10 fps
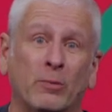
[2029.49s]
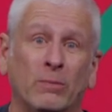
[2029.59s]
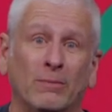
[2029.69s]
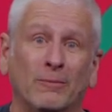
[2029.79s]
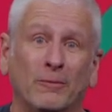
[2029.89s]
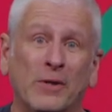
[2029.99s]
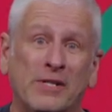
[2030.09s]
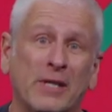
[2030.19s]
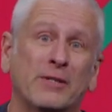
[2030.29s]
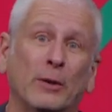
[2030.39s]
We
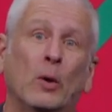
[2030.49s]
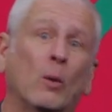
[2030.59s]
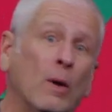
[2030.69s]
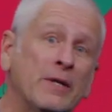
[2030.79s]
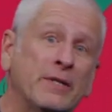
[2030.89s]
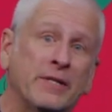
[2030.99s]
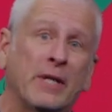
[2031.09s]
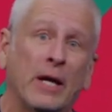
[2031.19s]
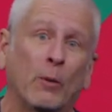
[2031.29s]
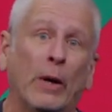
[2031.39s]
sensed the Lord wanted us to
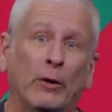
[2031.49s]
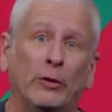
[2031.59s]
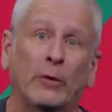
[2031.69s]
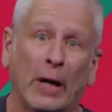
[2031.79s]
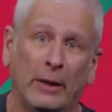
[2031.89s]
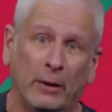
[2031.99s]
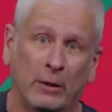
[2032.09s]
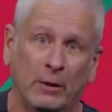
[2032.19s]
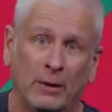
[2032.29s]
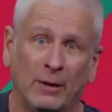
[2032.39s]
stay and wait till you got
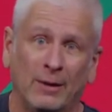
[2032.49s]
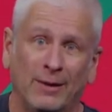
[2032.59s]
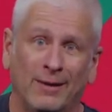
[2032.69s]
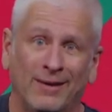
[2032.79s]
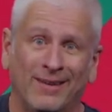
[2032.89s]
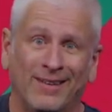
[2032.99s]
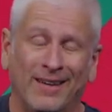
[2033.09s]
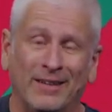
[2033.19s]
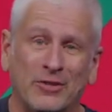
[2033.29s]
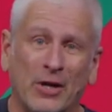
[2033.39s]
here.
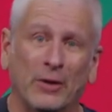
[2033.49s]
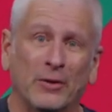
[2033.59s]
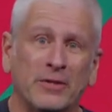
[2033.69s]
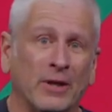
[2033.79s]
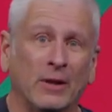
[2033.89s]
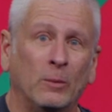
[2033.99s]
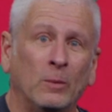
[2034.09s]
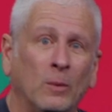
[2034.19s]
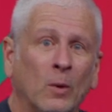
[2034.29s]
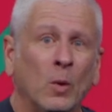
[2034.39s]
And the jailer said,
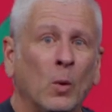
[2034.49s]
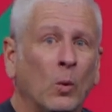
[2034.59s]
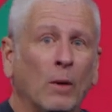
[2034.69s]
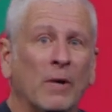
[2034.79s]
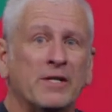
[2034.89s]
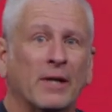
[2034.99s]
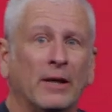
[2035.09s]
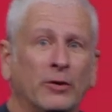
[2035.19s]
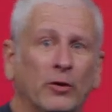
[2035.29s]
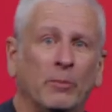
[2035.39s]
what must I
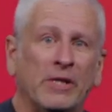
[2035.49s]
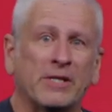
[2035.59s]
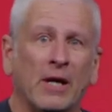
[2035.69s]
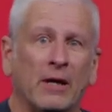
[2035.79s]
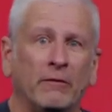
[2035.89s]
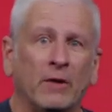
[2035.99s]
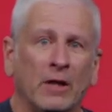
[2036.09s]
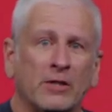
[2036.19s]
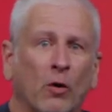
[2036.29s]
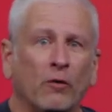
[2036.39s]
do to be saved? And
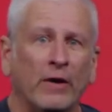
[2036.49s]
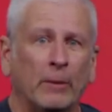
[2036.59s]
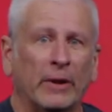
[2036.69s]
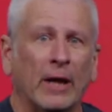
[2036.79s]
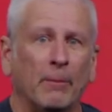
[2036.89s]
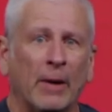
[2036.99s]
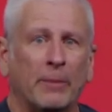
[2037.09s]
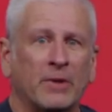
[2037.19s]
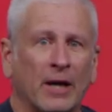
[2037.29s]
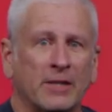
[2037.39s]
his whole family got
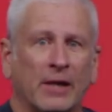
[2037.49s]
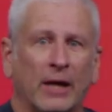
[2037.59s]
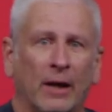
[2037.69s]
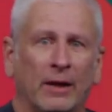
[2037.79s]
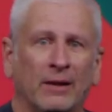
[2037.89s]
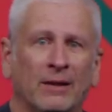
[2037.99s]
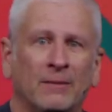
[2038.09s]
baptized that night.